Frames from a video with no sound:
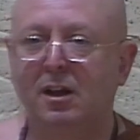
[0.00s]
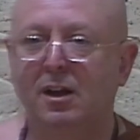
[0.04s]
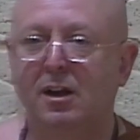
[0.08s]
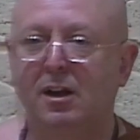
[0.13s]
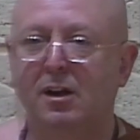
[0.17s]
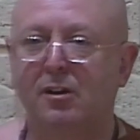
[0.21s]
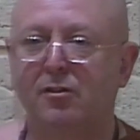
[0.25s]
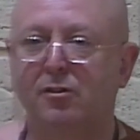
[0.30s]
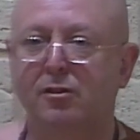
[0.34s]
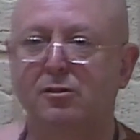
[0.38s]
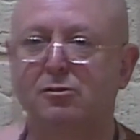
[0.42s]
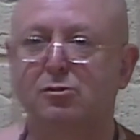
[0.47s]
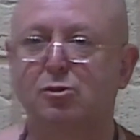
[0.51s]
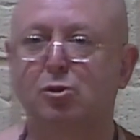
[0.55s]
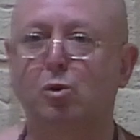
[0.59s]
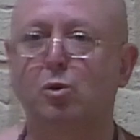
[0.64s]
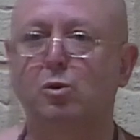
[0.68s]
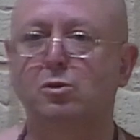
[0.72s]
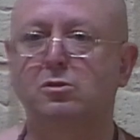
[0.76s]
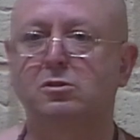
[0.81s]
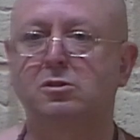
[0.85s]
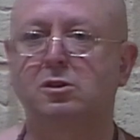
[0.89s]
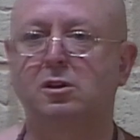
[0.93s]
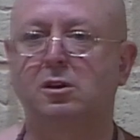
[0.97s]
And the
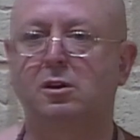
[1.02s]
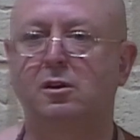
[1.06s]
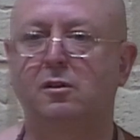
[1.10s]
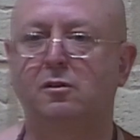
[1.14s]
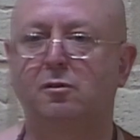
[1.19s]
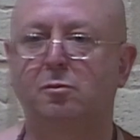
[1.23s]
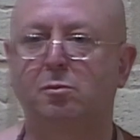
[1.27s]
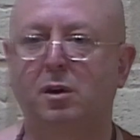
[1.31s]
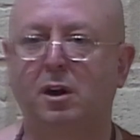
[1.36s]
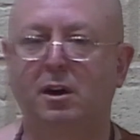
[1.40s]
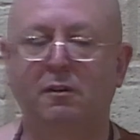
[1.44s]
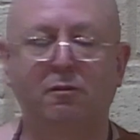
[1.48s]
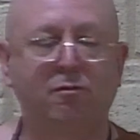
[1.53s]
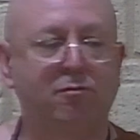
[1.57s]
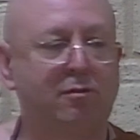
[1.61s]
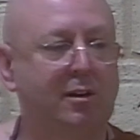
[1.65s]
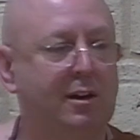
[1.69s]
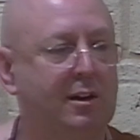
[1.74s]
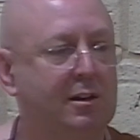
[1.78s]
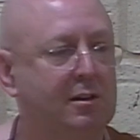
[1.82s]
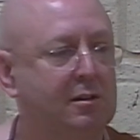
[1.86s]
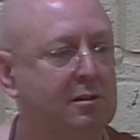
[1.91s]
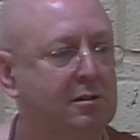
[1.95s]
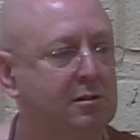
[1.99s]
daughter of my
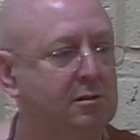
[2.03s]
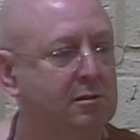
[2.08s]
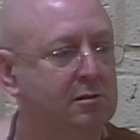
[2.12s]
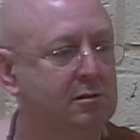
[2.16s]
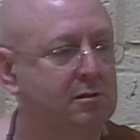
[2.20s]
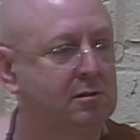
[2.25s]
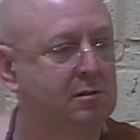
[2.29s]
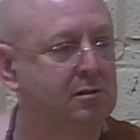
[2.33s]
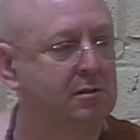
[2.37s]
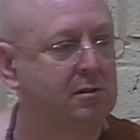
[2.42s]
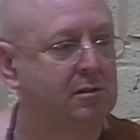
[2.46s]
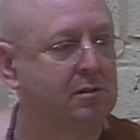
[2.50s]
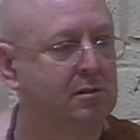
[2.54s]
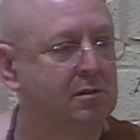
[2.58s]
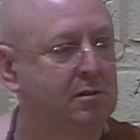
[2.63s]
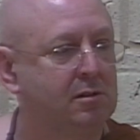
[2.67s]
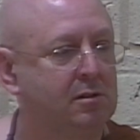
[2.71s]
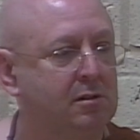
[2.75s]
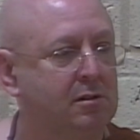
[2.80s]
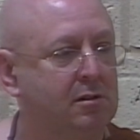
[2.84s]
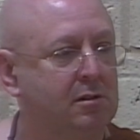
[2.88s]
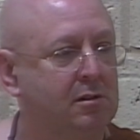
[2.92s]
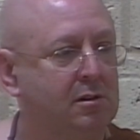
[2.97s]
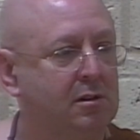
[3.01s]
friend,
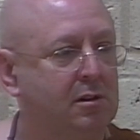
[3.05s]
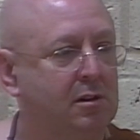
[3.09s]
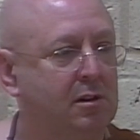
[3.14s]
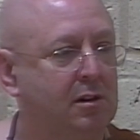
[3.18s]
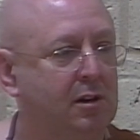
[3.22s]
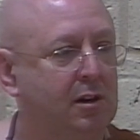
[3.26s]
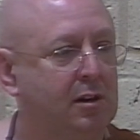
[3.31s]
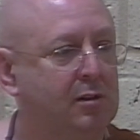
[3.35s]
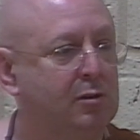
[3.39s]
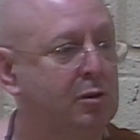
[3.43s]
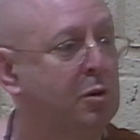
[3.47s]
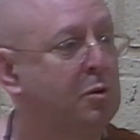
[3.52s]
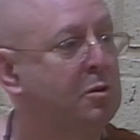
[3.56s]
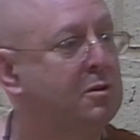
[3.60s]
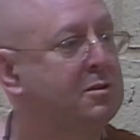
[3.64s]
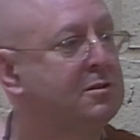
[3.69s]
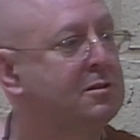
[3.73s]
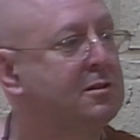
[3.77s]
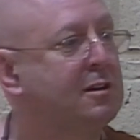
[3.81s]
and who is